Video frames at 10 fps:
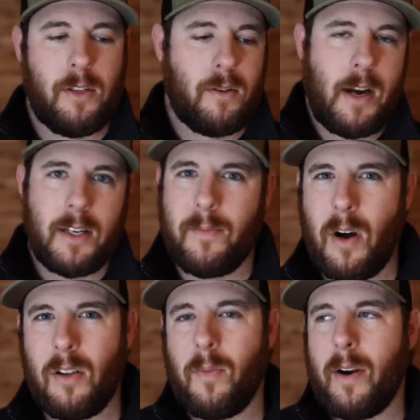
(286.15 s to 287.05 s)
Try a
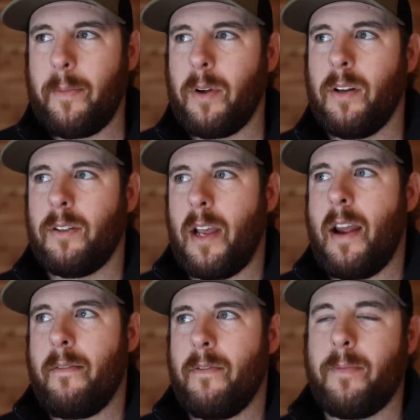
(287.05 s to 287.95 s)
smaller brand, because
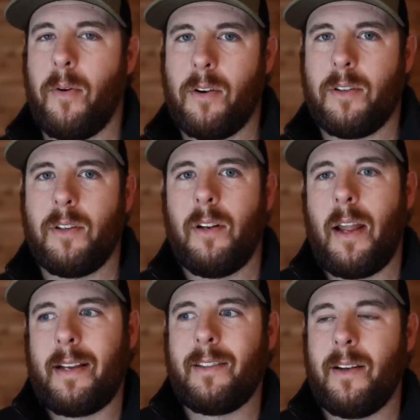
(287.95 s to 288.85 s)
every person
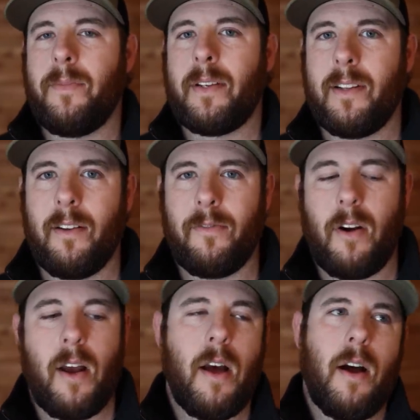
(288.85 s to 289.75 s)
likes something different.